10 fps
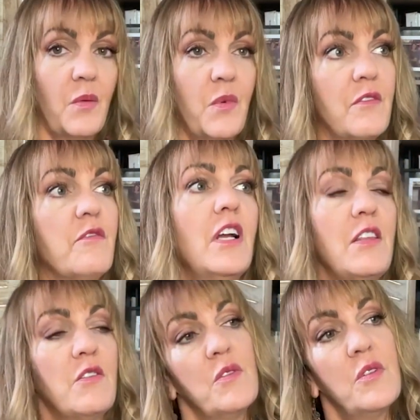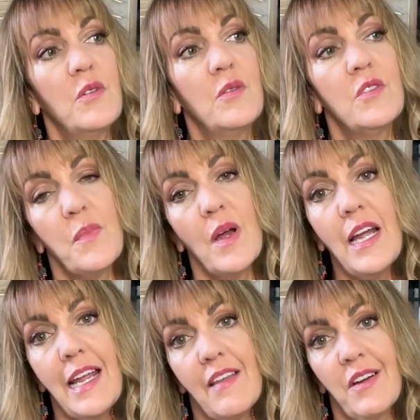We're flying through
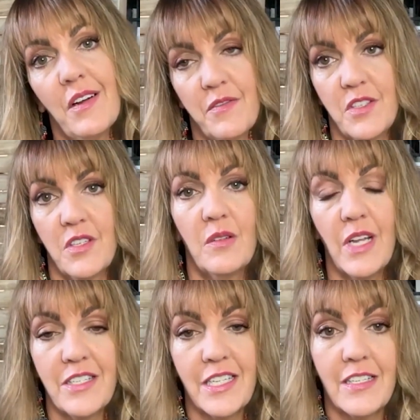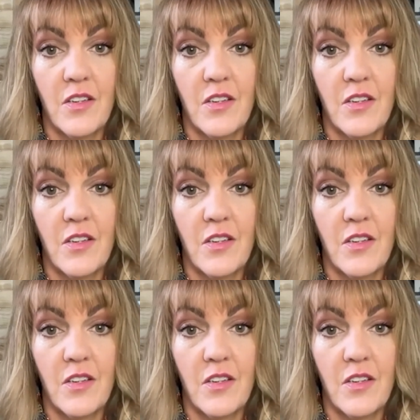Dubai and then off to London.